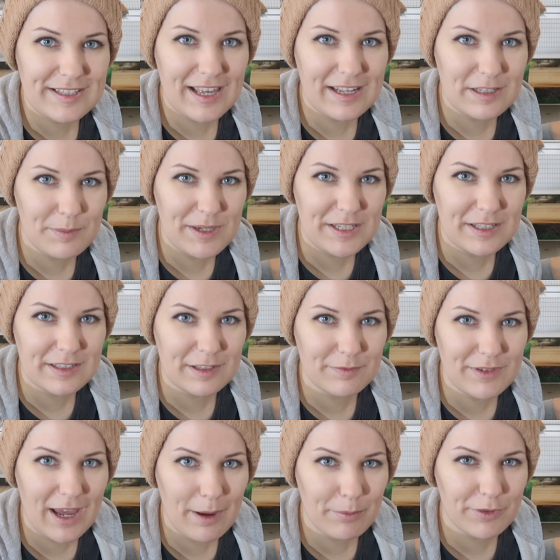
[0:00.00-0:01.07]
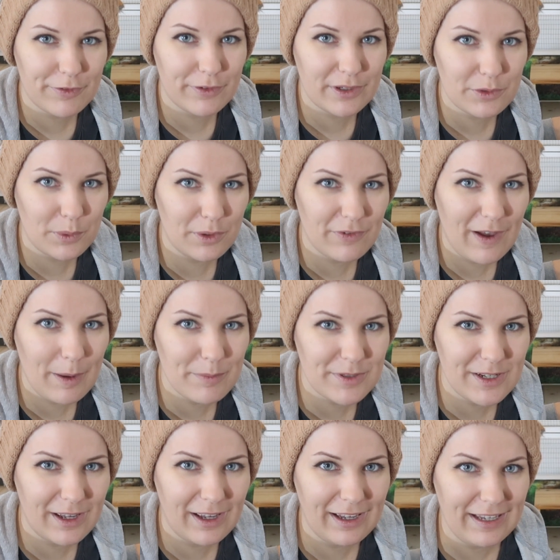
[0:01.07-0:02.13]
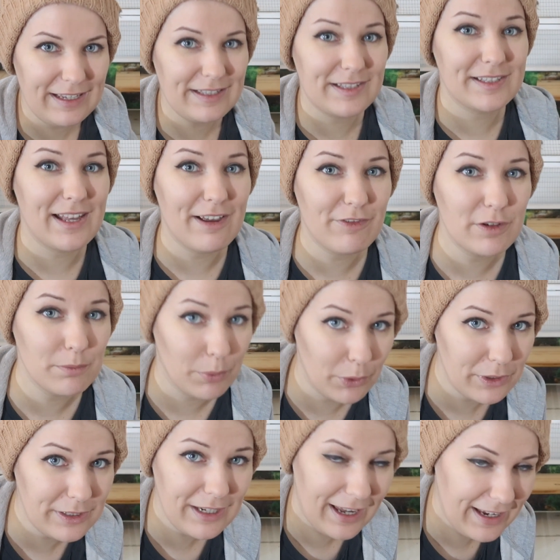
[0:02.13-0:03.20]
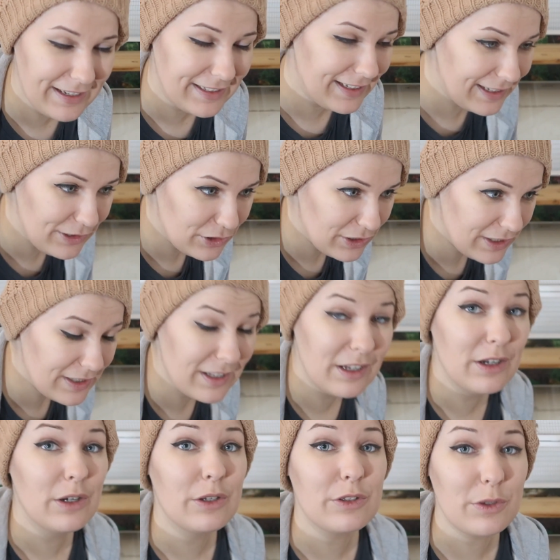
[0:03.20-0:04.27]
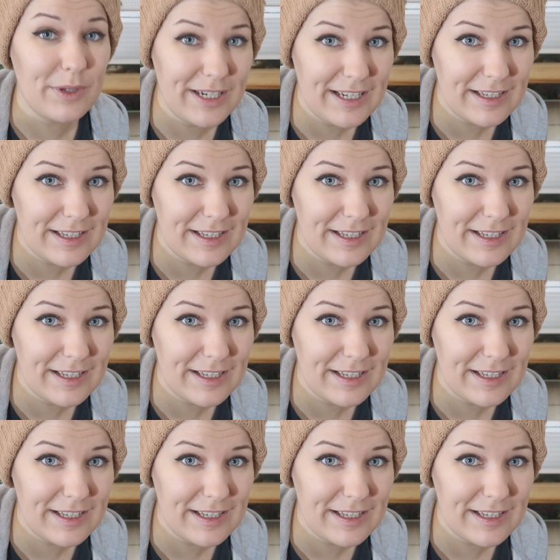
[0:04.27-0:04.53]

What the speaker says: centimeters of depth for a dwarf hamster is 7.8 inches, so it